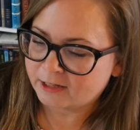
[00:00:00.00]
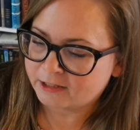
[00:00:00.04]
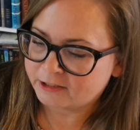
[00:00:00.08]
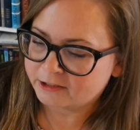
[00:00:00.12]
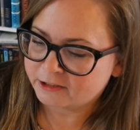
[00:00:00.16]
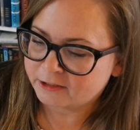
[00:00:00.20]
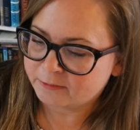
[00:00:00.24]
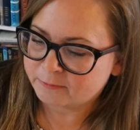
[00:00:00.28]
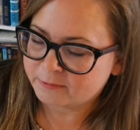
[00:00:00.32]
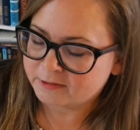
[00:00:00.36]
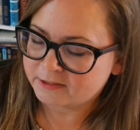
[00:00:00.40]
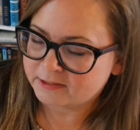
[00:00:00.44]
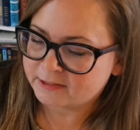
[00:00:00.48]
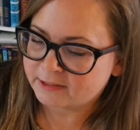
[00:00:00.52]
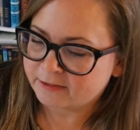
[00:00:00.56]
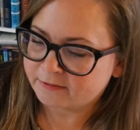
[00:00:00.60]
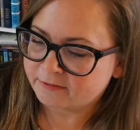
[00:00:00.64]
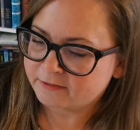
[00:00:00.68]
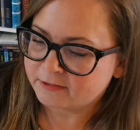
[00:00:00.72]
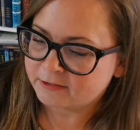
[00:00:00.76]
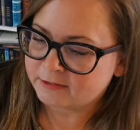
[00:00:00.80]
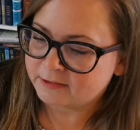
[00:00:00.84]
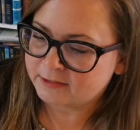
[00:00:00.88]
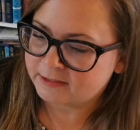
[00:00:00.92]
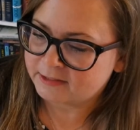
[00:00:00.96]
Number
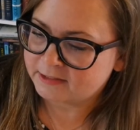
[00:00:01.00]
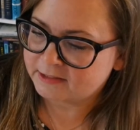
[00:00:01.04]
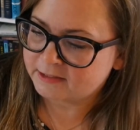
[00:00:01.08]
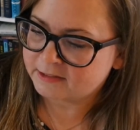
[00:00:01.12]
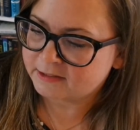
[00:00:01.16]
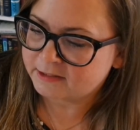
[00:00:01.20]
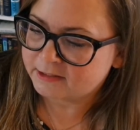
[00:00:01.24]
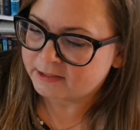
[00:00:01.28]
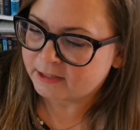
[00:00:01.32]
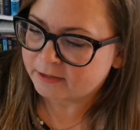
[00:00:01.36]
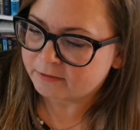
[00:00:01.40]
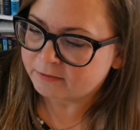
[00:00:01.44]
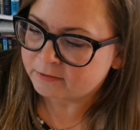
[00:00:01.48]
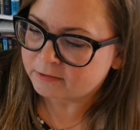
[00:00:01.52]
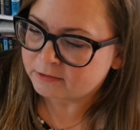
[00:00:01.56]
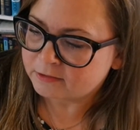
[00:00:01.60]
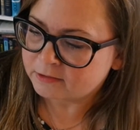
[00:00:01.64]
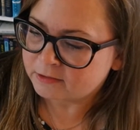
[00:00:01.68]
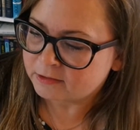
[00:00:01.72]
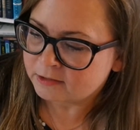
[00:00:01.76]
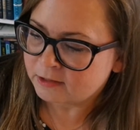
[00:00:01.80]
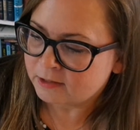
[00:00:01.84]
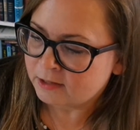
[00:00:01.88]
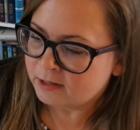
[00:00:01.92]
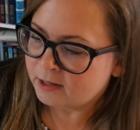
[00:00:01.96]
7 is
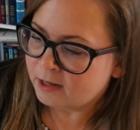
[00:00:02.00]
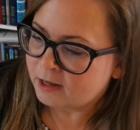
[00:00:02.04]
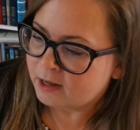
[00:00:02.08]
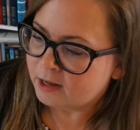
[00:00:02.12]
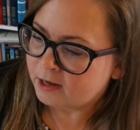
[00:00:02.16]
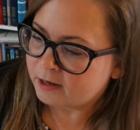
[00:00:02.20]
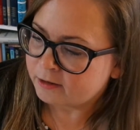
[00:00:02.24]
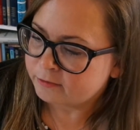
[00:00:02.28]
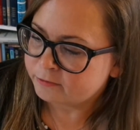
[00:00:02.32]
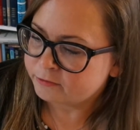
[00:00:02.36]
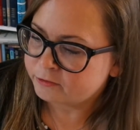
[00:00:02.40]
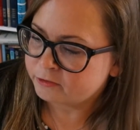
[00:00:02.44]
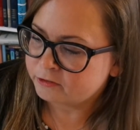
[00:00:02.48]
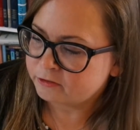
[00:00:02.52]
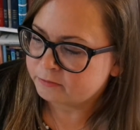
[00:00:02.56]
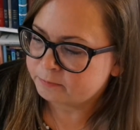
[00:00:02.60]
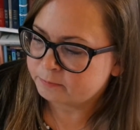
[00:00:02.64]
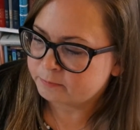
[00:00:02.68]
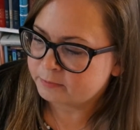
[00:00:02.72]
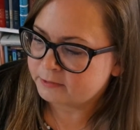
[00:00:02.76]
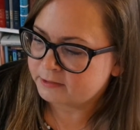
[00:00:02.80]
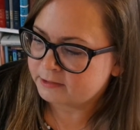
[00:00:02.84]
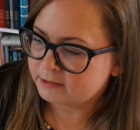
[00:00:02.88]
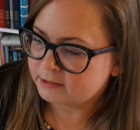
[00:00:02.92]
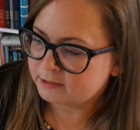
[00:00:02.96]
travel. How do you
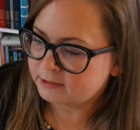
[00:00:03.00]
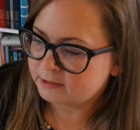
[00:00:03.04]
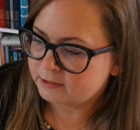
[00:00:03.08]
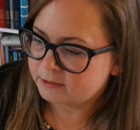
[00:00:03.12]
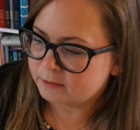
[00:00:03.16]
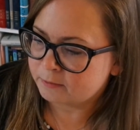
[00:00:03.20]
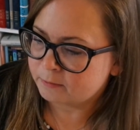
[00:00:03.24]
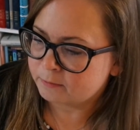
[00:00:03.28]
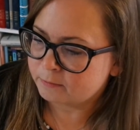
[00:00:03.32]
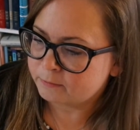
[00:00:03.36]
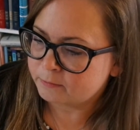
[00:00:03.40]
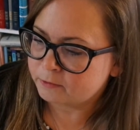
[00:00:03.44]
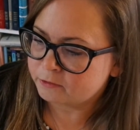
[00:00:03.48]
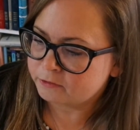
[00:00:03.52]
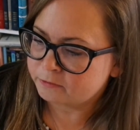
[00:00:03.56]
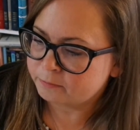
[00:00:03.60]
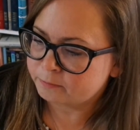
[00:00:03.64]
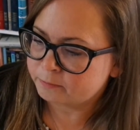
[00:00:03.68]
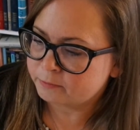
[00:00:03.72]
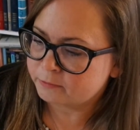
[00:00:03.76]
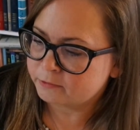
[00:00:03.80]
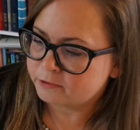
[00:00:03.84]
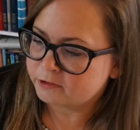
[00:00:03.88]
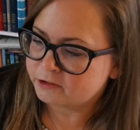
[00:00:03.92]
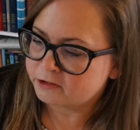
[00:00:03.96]
pick what
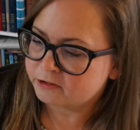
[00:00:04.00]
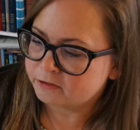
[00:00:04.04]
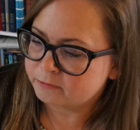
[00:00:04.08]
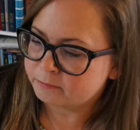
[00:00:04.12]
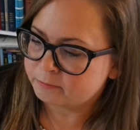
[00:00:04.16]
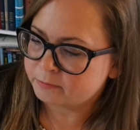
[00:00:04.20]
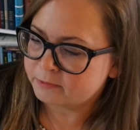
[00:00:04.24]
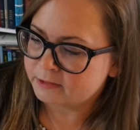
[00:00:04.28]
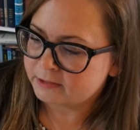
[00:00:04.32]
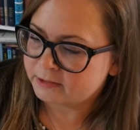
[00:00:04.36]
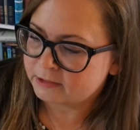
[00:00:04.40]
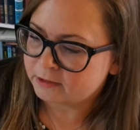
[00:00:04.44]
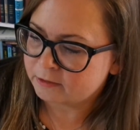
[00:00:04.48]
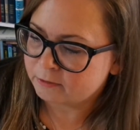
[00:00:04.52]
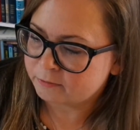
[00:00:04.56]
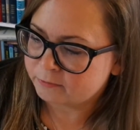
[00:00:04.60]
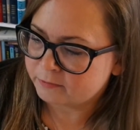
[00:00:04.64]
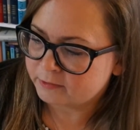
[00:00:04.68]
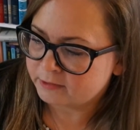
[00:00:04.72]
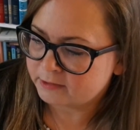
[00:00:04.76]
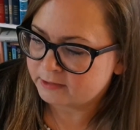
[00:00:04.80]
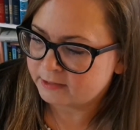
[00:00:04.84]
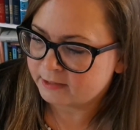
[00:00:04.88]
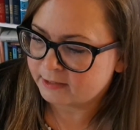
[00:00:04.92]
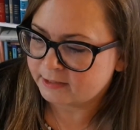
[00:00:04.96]
books you bring on
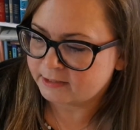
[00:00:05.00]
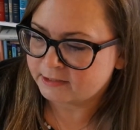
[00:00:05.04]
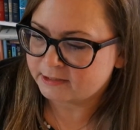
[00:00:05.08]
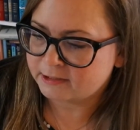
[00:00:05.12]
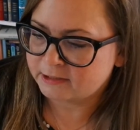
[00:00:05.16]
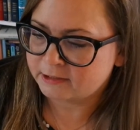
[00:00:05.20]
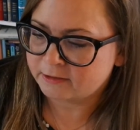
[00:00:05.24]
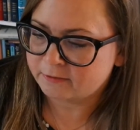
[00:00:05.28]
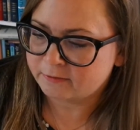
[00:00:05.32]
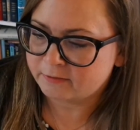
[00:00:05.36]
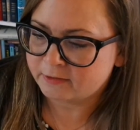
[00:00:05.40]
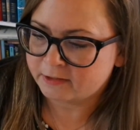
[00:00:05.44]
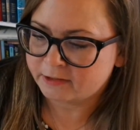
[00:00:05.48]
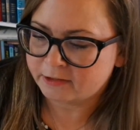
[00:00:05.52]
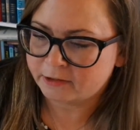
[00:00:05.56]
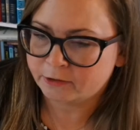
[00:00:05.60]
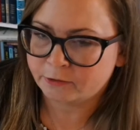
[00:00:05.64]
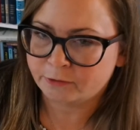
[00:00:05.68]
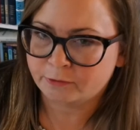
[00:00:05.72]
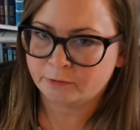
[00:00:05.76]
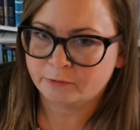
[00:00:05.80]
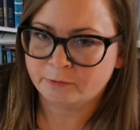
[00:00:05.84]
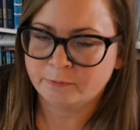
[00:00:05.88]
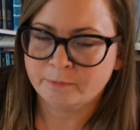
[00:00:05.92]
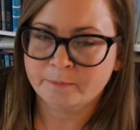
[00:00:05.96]
vacation with
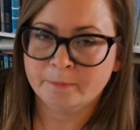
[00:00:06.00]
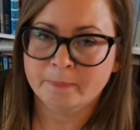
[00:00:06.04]
you?